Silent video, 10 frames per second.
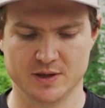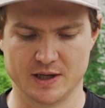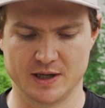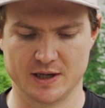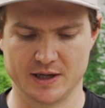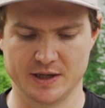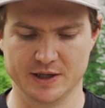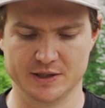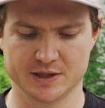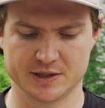And you
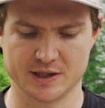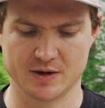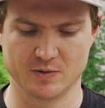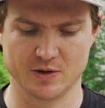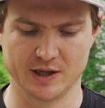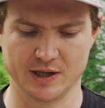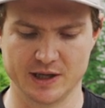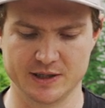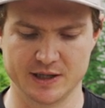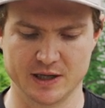can just start working
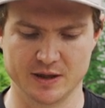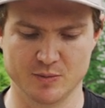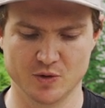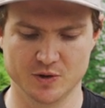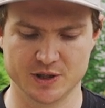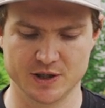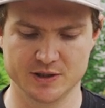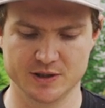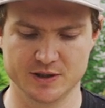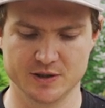that down. The more
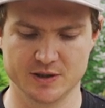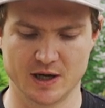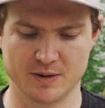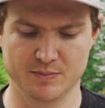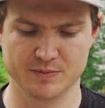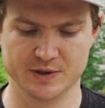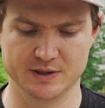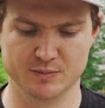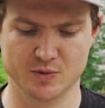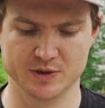turns you do, the
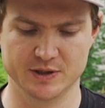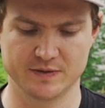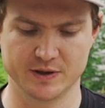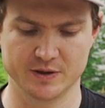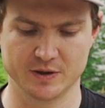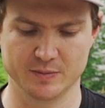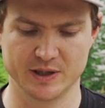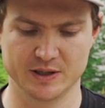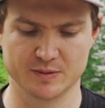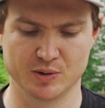more difficult it'll
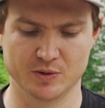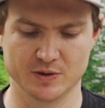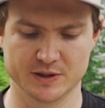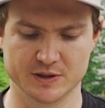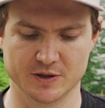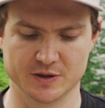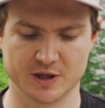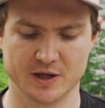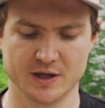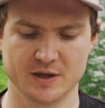be to pull this knot
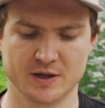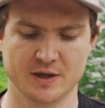tight.